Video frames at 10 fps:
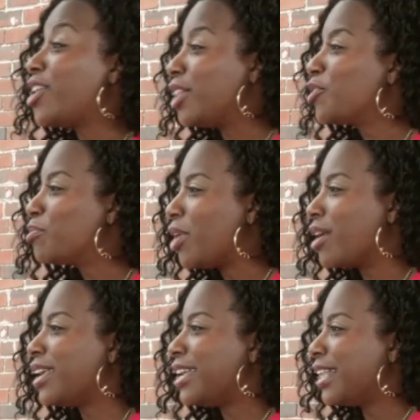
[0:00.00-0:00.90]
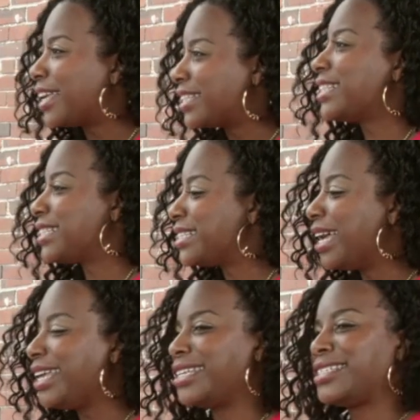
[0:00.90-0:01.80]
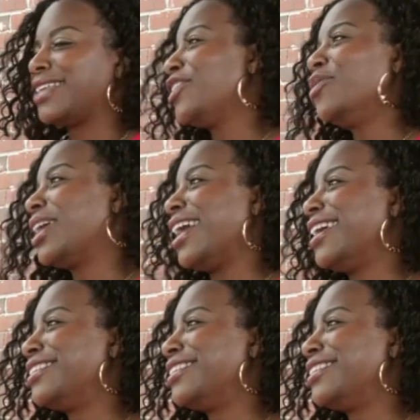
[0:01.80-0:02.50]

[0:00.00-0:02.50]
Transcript: It's color blocking. Like, it's nice. Yeah, they don't get it.